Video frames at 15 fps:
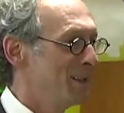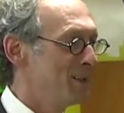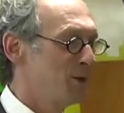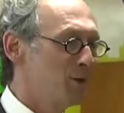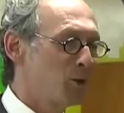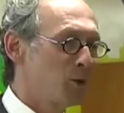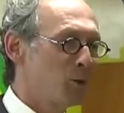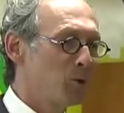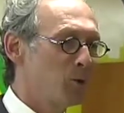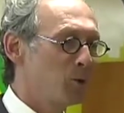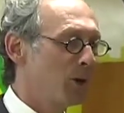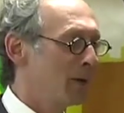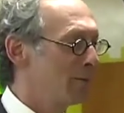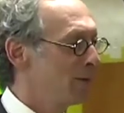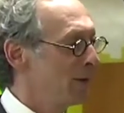So
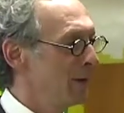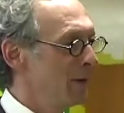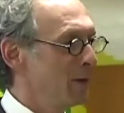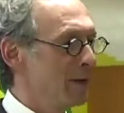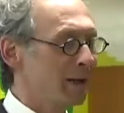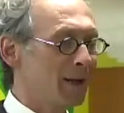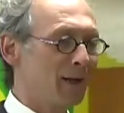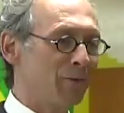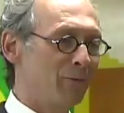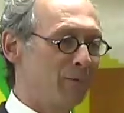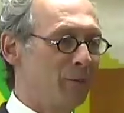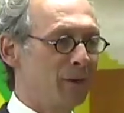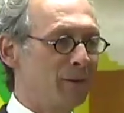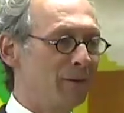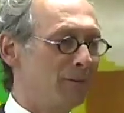I feel like I've
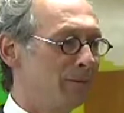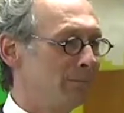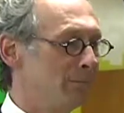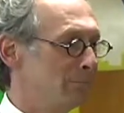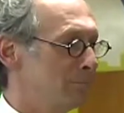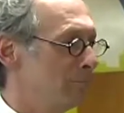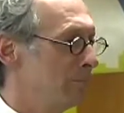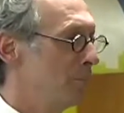been